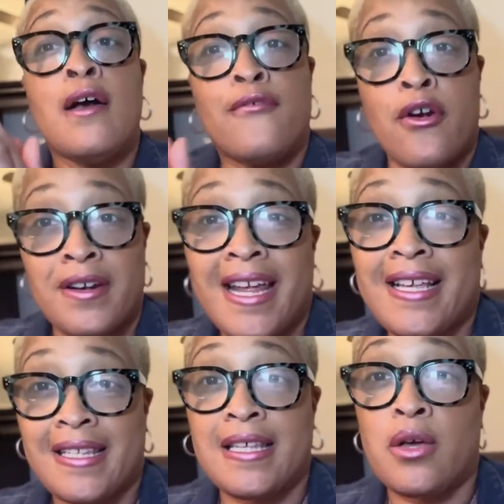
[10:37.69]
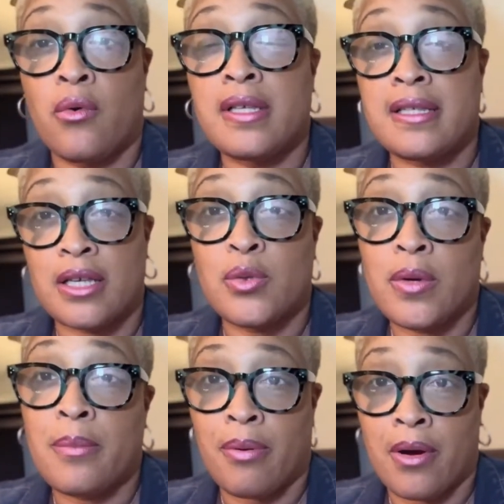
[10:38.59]
for our next
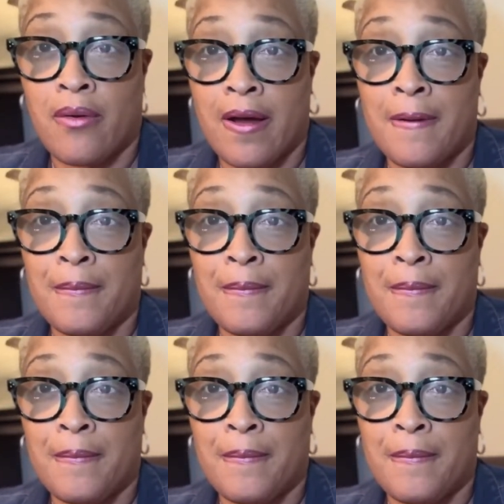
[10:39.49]
6-week program,